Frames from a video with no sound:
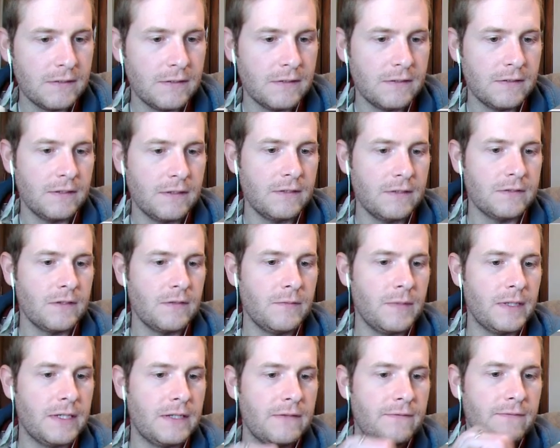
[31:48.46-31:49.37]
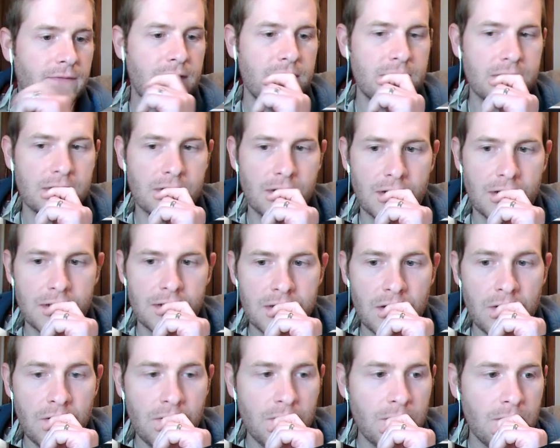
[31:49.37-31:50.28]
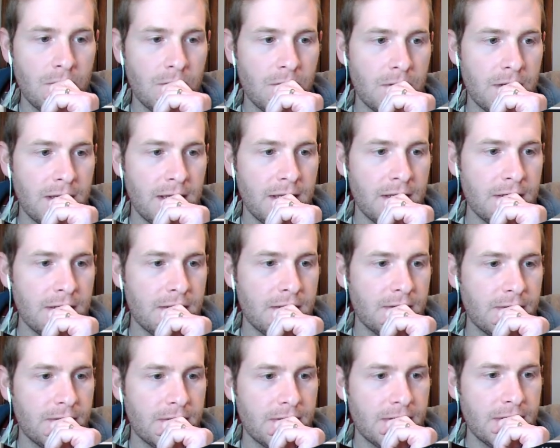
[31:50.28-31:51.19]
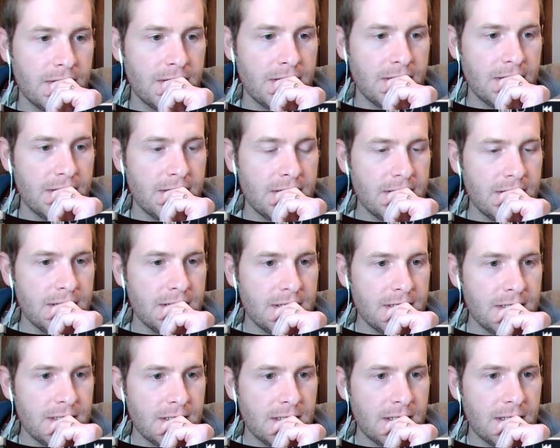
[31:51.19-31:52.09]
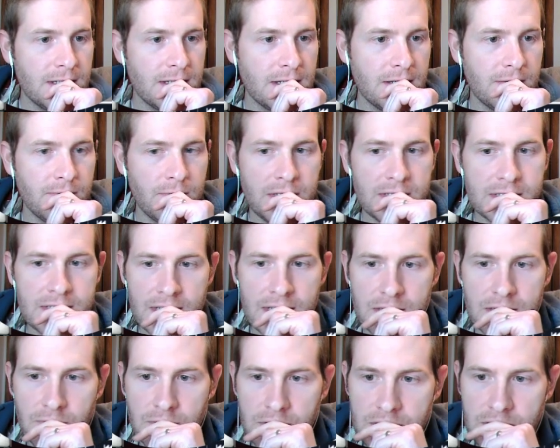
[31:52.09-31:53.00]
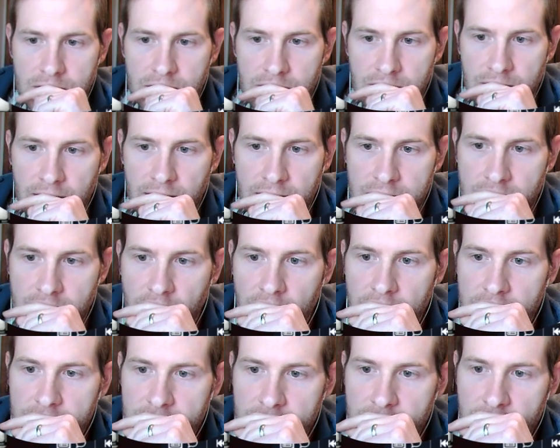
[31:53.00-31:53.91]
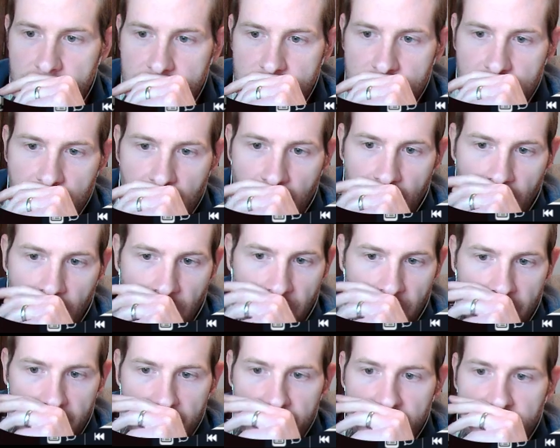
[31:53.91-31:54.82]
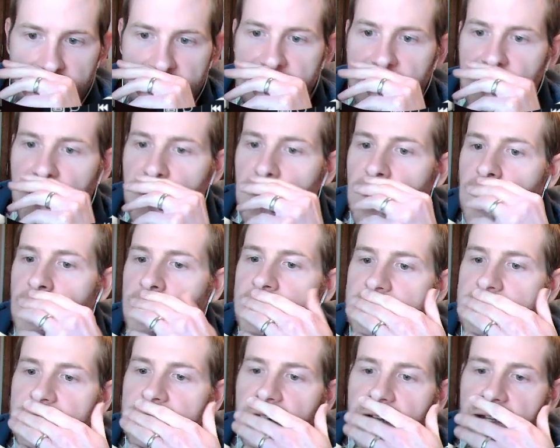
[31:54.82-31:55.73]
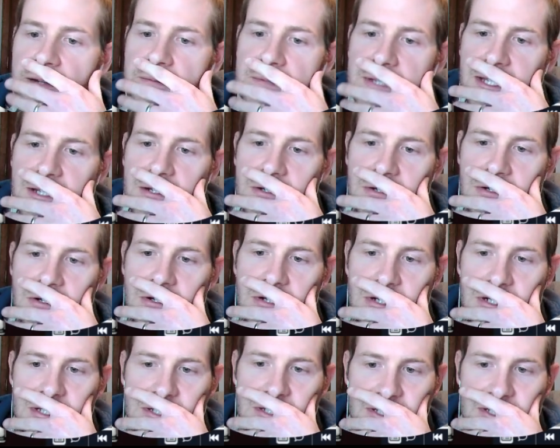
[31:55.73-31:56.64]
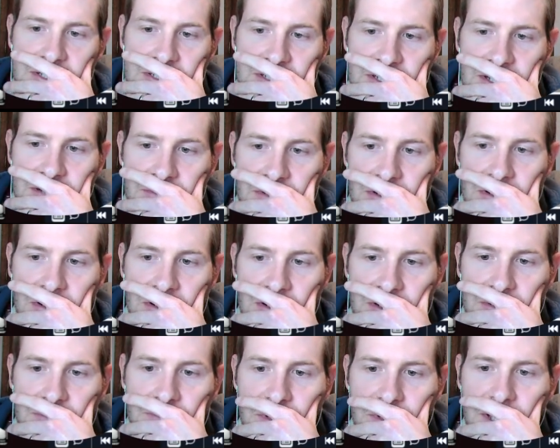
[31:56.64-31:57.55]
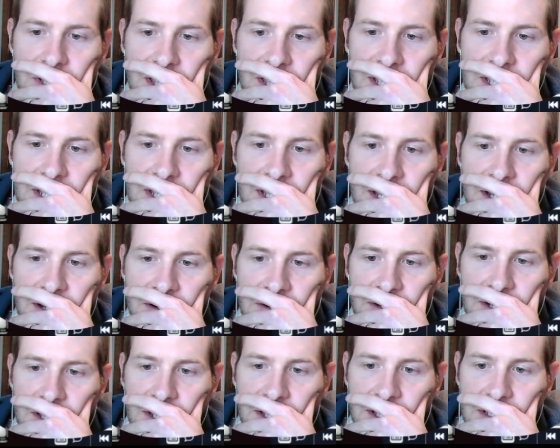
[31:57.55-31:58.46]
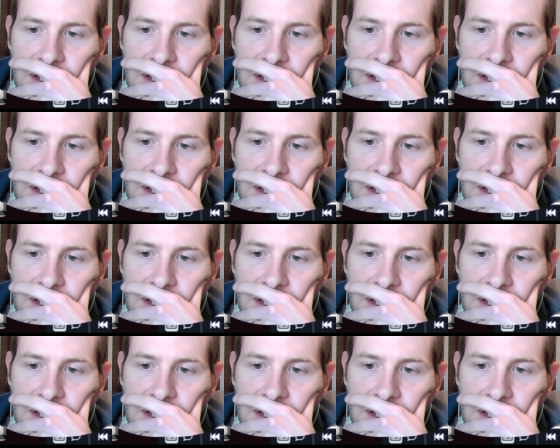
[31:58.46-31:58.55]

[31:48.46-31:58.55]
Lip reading: There's all my defense cards. Ooh, okay. What does this one do? Exhaust this card. Place 1 charm counter on an enchantment card in play area.